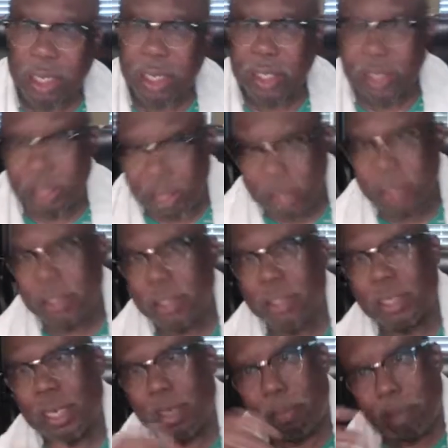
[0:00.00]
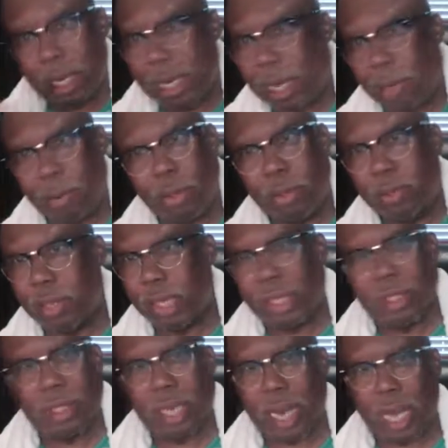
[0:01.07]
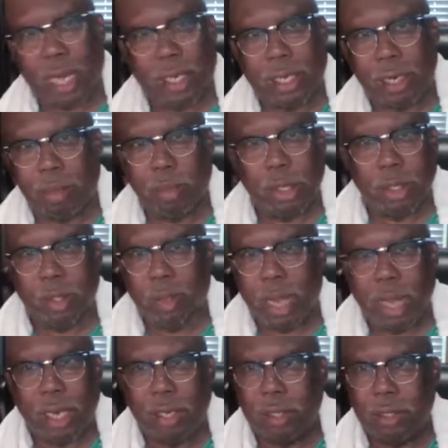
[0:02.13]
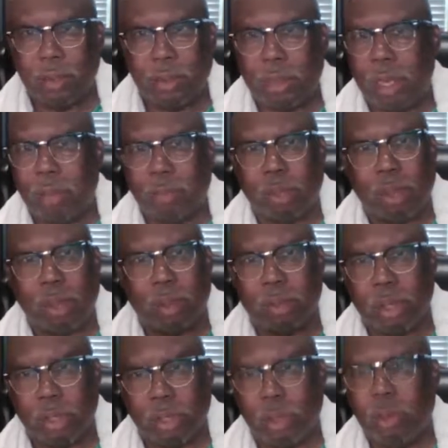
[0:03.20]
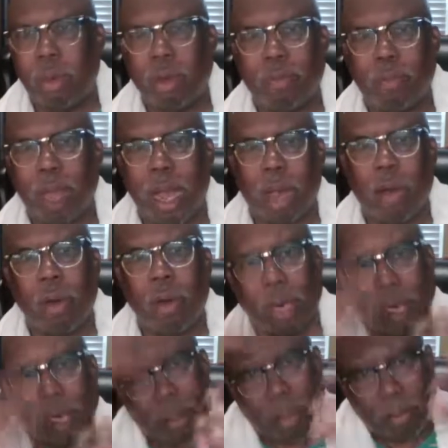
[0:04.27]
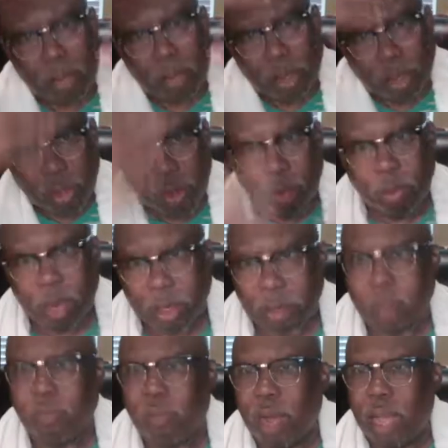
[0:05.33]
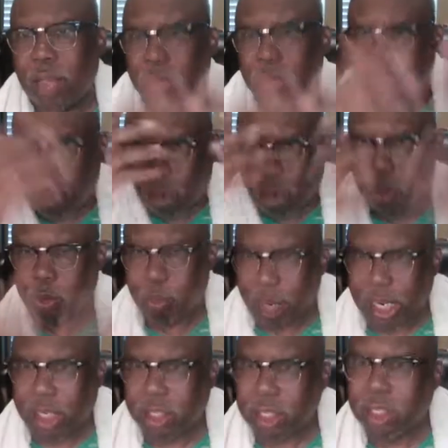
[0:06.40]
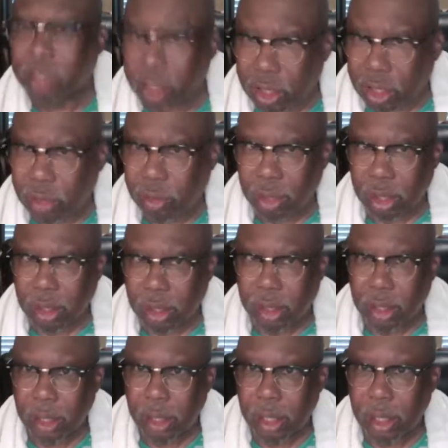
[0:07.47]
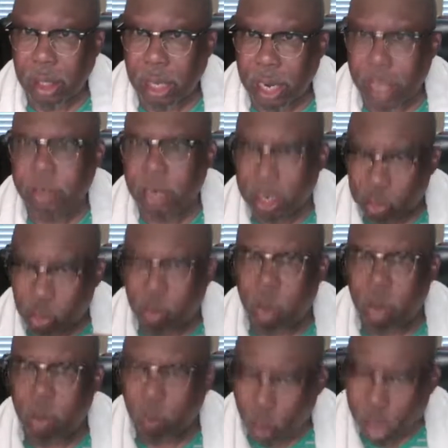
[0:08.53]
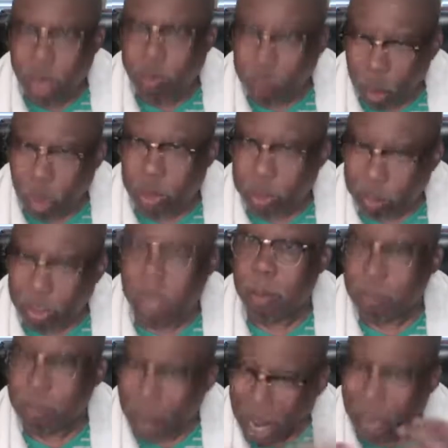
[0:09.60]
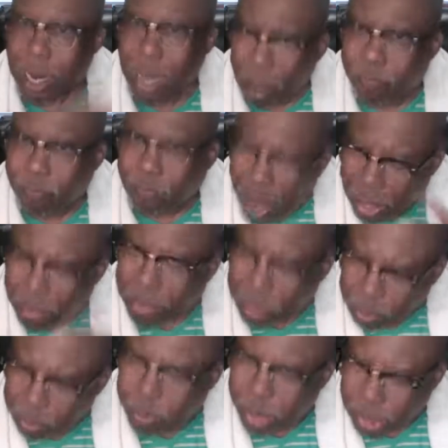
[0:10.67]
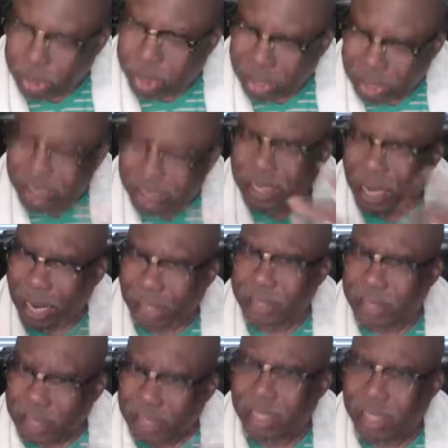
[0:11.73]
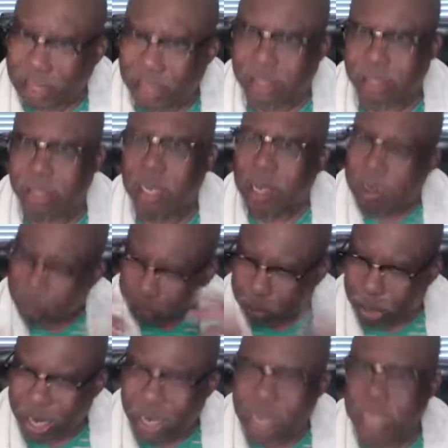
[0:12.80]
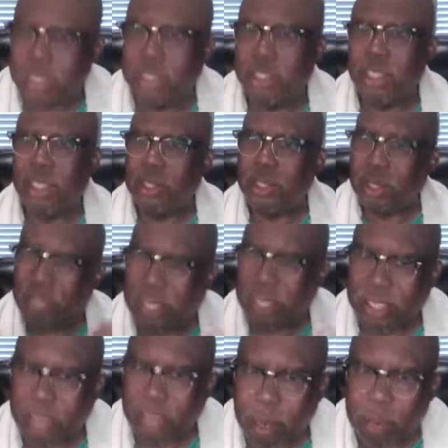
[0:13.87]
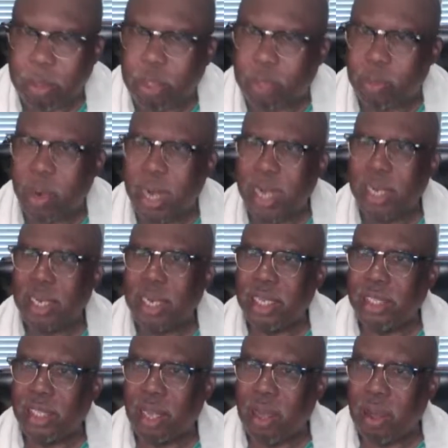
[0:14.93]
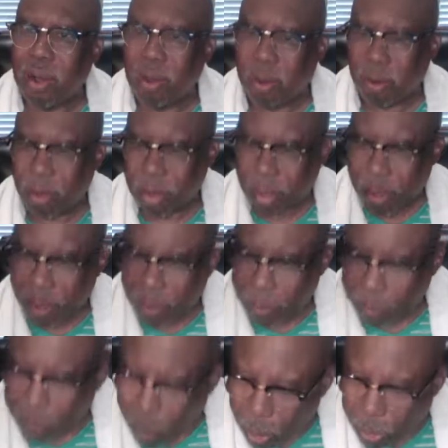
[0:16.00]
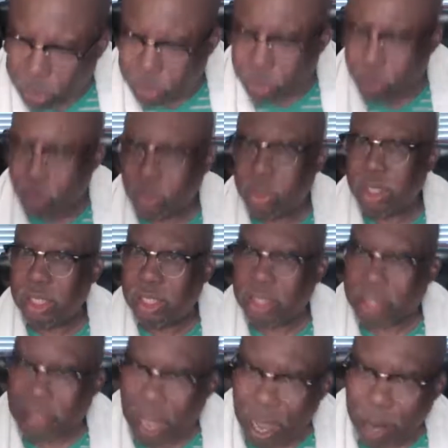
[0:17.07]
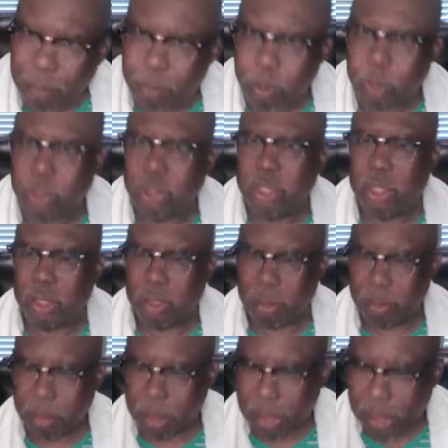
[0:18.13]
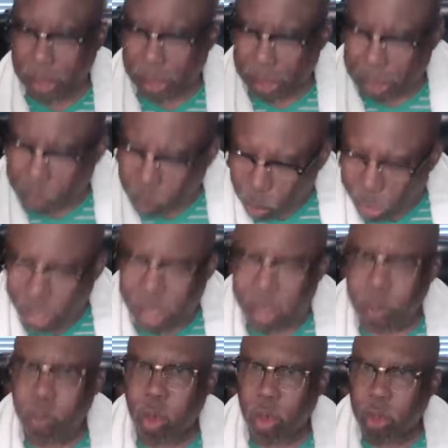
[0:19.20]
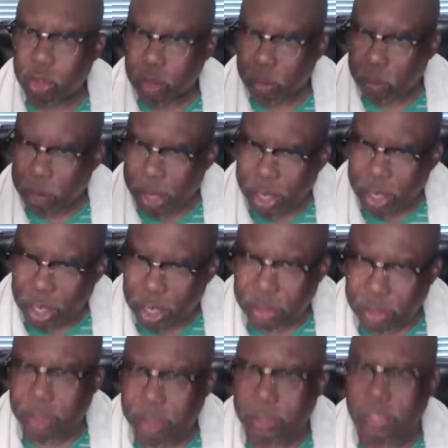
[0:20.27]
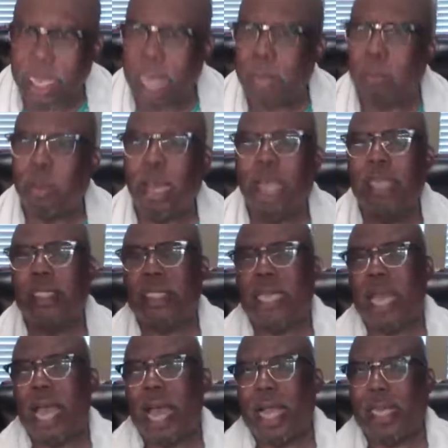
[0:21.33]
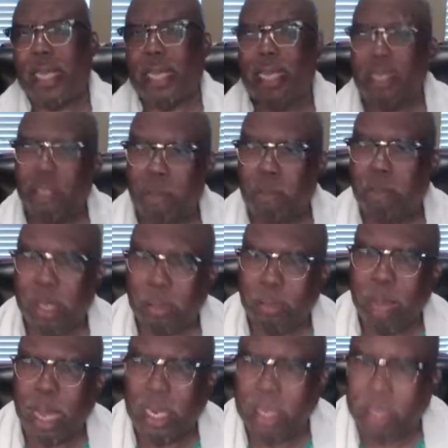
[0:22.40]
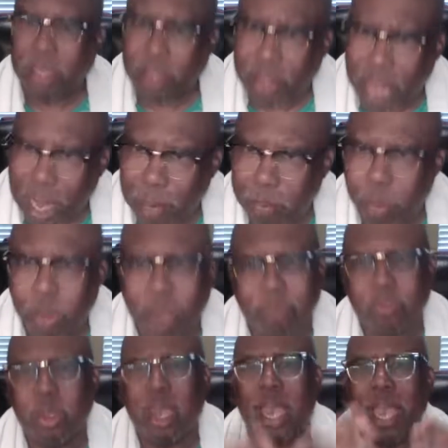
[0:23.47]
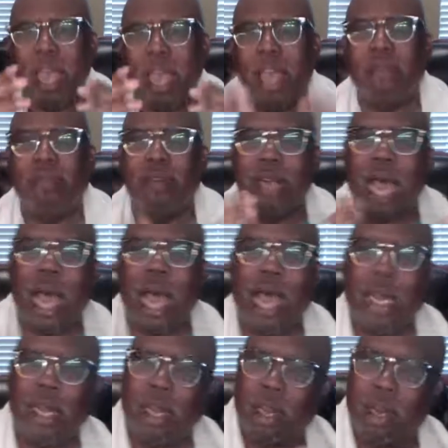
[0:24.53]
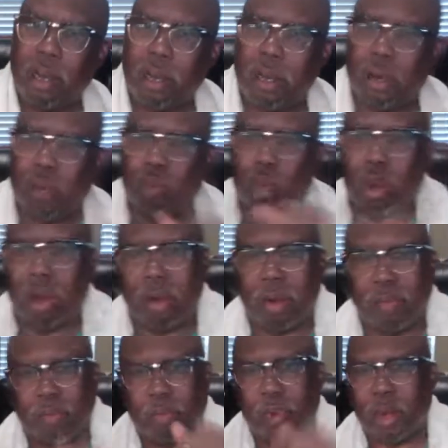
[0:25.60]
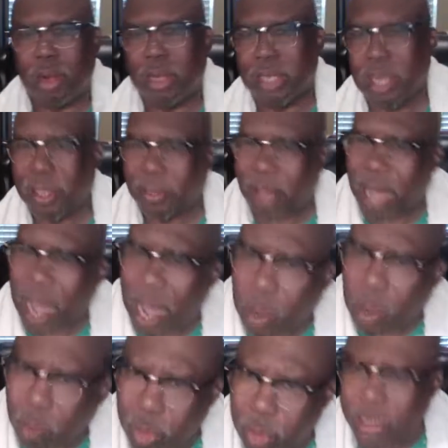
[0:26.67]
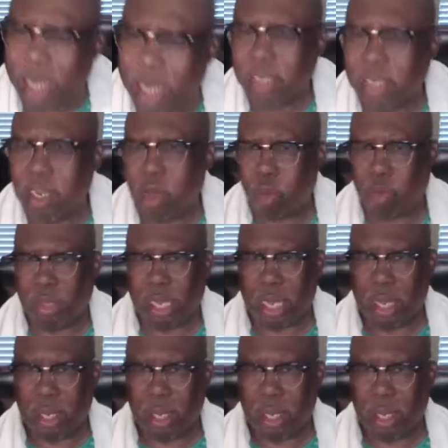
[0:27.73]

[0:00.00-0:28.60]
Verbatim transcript: Jesus said, but uh, the things that I come to do, I ain't come to do of my own. I come to do what the Father wants me to do. And that's what we supposed to be about our Father's business like Jesus. Being Jesus and demonstrating his love. Personal discipleship. We wants to be his disciple. He said, how can you be my disciple if you have not love one for another? How will they know that?